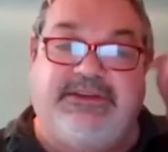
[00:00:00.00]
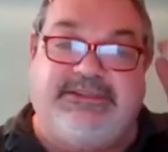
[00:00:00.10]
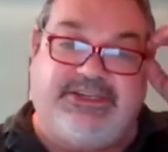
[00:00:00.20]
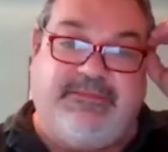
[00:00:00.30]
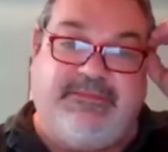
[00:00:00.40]

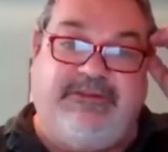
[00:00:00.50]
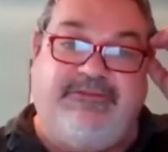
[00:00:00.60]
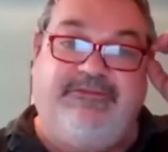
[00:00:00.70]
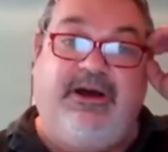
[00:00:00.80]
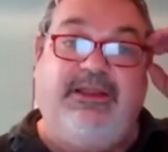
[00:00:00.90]

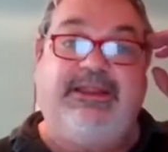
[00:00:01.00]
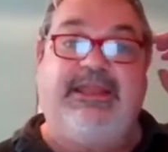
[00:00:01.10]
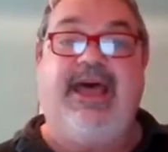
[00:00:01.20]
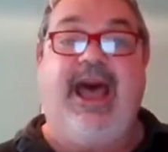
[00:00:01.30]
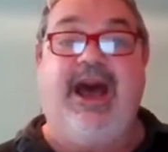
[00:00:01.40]
manifold. And
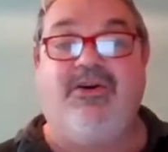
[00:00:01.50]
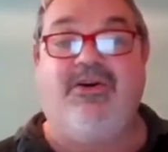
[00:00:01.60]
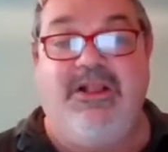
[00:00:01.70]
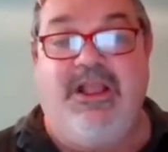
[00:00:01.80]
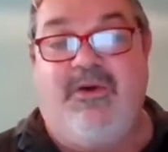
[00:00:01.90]
now
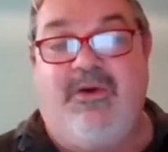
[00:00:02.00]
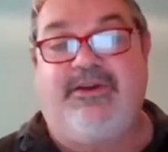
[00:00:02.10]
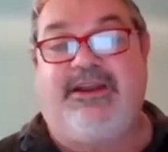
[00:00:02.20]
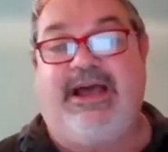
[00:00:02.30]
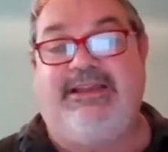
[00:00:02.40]
when you
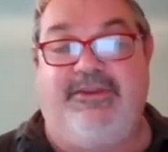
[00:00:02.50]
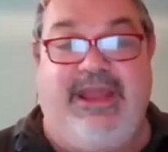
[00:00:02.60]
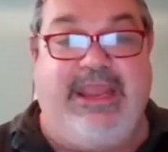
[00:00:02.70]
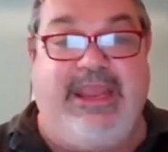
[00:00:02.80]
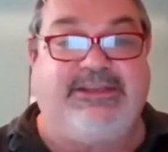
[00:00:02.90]

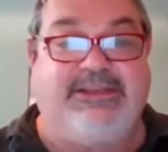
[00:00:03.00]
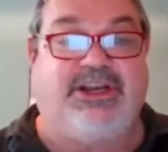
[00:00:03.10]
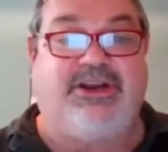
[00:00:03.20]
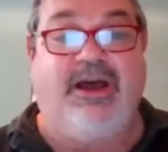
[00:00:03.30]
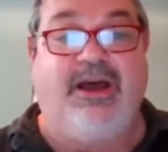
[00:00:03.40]
calculate the
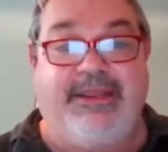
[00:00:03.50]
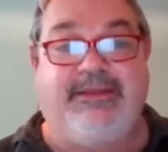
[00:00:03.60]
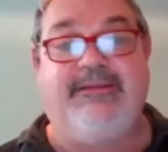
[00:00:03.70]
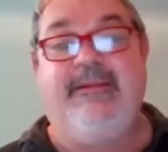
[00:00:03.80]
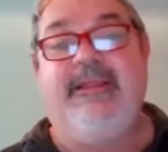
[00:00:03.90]
Jacobian,